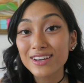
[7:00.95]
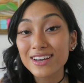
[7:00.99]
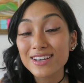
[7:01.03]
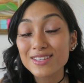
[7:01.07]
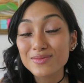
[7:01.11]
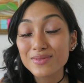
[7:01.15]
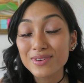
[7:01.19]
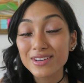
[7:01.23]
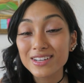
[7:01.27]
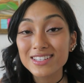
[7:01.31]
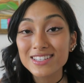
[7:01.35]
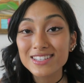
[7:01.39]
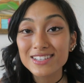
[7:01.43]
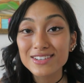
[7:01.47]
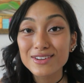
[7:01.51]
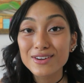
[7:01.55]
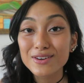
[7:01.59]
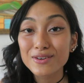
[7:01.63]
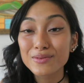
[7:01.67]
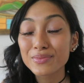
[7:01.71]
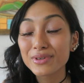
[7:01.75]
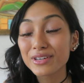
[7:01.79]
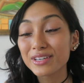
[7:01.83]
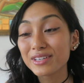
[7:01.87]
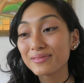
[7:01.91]
you guys wanted to
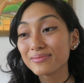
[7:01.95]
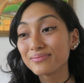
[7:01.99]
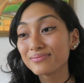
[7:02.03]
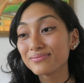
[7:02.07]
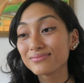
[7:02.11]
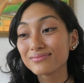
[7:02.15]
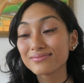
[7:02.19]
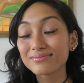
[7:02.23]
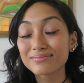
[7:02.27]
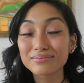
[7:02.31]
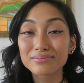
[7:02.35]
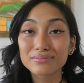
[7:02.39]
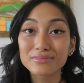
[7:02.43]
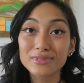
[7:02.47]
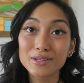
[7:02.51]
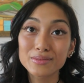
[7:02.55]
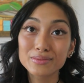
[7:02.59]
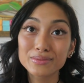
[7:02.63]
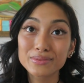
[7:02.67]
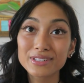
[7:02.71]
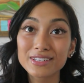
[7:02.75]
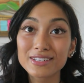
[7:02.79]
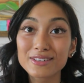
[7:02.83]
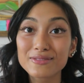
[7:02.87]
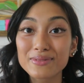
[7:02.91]
know, but
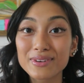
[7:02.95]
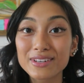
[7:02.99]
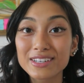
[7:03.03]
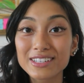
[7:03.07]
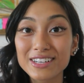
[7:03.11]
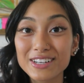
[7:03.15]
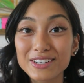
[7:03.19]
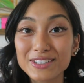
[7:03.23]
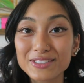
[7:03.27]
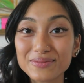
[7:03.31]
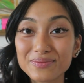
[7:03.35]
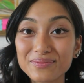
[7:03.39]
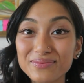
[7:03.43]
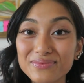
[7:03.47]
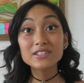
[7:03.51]
probably didn't wanna know.